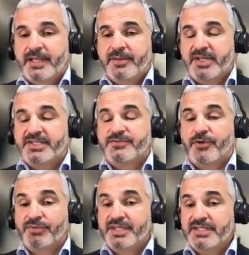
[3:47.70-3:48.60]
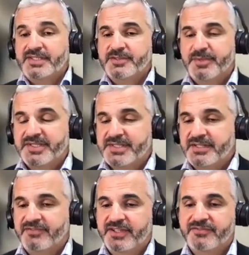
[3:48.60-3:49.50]
Because from this
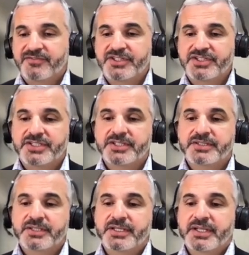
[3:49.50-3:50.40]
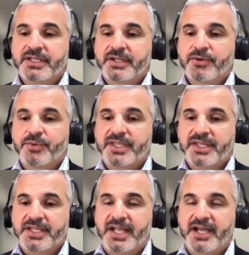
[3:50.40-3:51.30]
specific vision, we
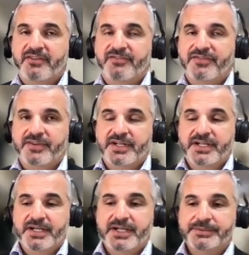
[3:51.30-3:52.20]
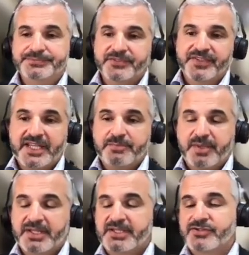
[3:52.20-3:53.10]
can have um, Felipe
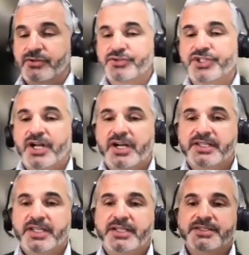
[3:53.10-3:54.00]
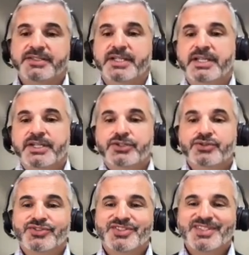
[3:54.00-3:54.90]
and the solution architects
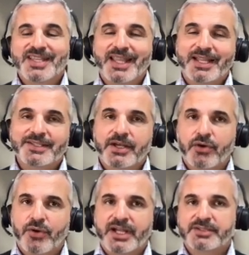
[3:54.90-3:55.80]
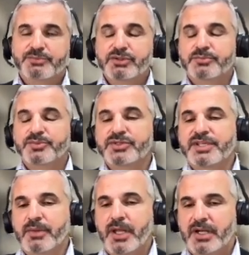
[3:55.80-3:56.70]
to select the correct build,
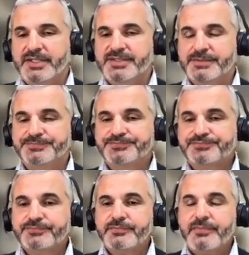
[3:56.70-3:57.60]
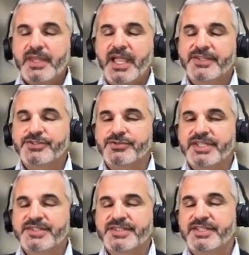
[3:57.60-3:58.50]
building blocks. As you
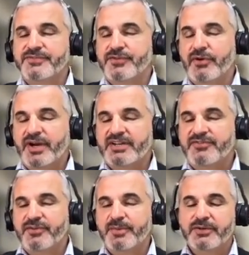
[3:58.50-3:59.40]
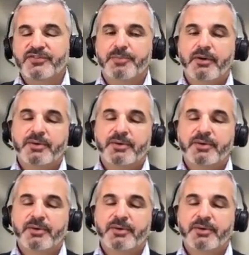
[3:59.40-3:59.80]
can see, if you're already familiar with Power